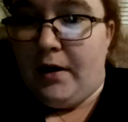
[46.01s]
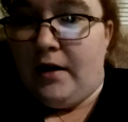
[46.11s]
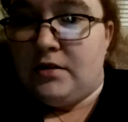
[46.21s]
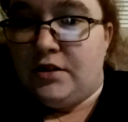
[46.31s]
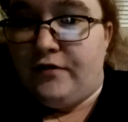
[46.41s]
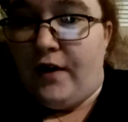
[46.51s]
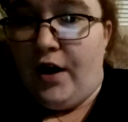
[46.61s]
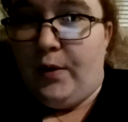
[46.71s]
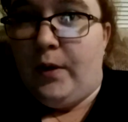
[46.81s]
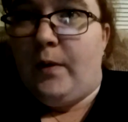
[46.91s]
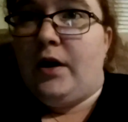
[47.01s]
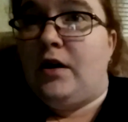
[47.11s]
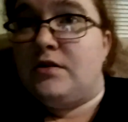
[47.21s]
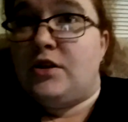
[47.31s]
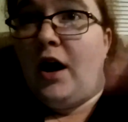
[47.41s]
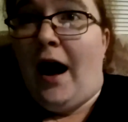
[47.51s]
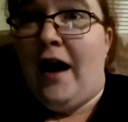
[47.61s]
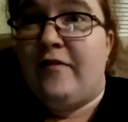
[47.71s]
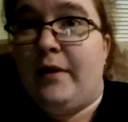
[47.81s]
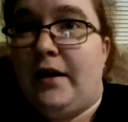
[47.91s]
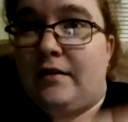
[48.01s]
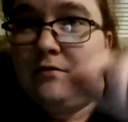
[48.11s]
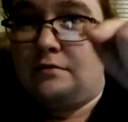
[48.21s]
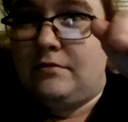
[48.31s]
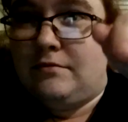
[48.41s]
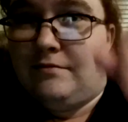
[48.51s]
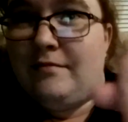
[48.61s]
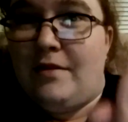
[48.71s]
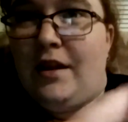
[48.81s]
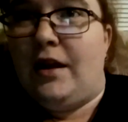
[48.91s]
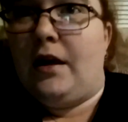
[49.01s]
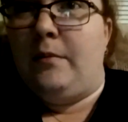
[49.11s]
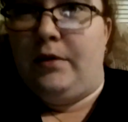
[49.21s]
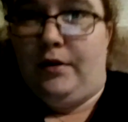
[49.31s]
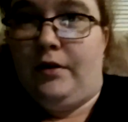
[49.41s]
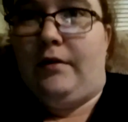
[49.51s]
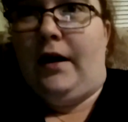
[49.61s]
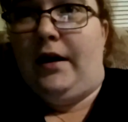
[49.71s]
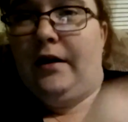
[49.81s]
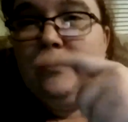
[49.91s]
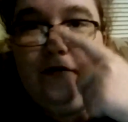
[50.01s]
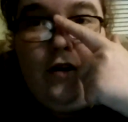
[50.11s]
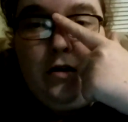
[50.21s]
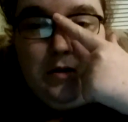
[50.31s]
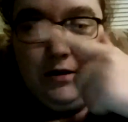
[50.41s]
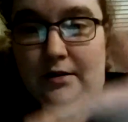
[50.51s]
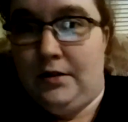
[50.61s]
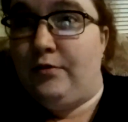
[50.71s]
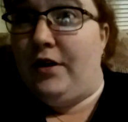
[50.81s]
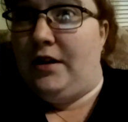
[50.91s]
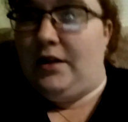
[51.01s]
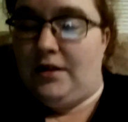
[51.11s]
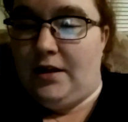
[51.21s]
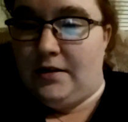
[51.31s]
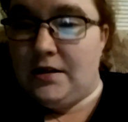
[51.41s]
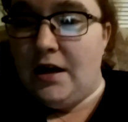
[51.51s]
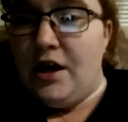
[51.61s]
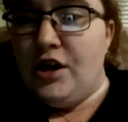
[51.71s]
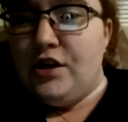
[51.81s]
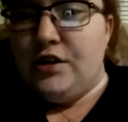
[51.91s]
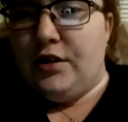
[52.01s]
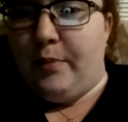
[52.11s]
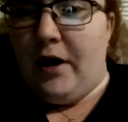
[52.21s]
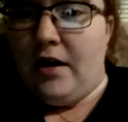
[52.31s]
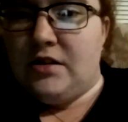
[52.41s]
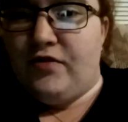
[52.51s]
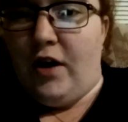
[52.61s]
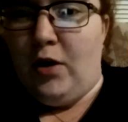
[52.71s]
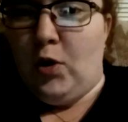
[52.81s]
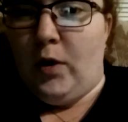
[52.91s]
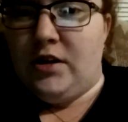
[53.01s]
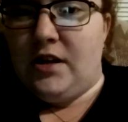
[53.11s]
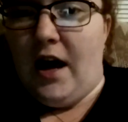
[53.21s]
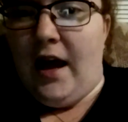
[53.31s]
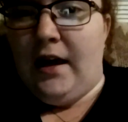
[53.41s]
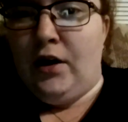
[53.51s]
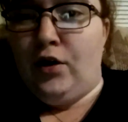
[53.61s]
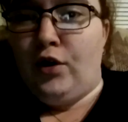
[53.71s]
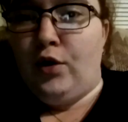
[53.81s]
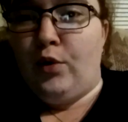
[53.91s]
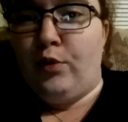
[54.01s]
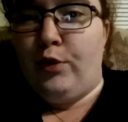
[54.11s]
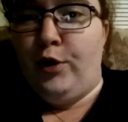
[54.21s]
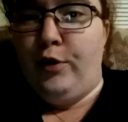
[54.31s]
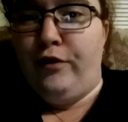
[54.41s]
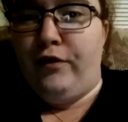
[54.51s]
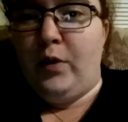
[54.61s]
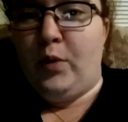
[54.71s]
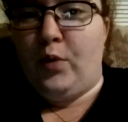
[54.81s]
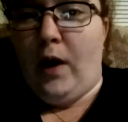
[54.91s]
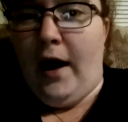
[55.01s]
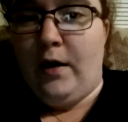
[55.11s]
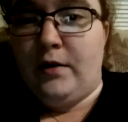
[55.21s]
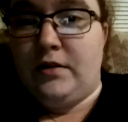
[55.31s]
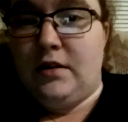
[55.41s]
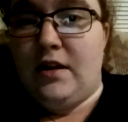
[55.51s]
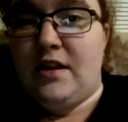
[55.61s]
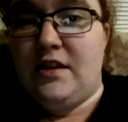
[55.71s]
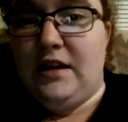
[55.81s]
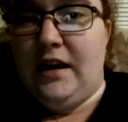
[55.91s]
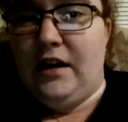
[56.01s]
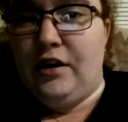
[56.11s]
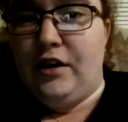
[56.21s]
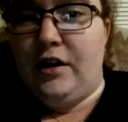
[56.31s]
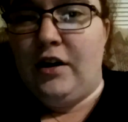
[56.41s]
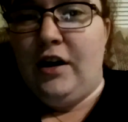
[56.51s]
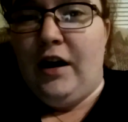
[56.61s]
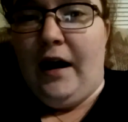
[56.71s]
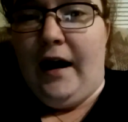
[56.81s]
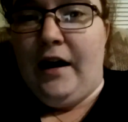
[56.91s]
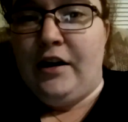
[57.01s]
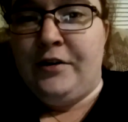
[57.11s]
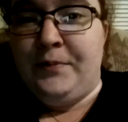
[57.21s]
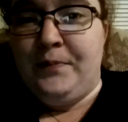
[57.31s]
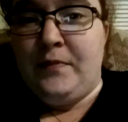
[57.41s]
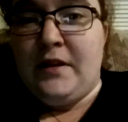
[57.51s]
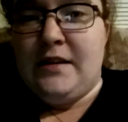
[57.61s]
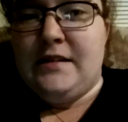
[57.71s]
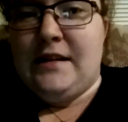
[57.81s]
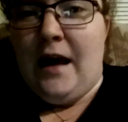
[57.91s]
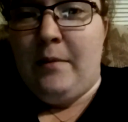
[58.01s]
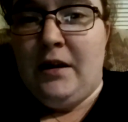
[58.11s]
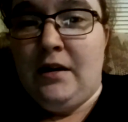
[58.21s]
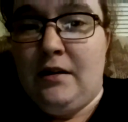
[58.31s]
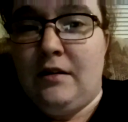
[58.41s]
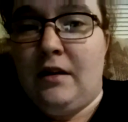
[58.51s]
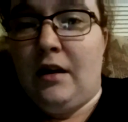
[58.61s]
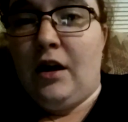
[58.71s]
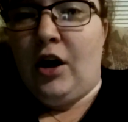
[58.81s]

Pronounce the following word. So, I have my computer right here in front of me reading the thing. So, pronounce the following words ant, roof, route, theater, iron, salmon,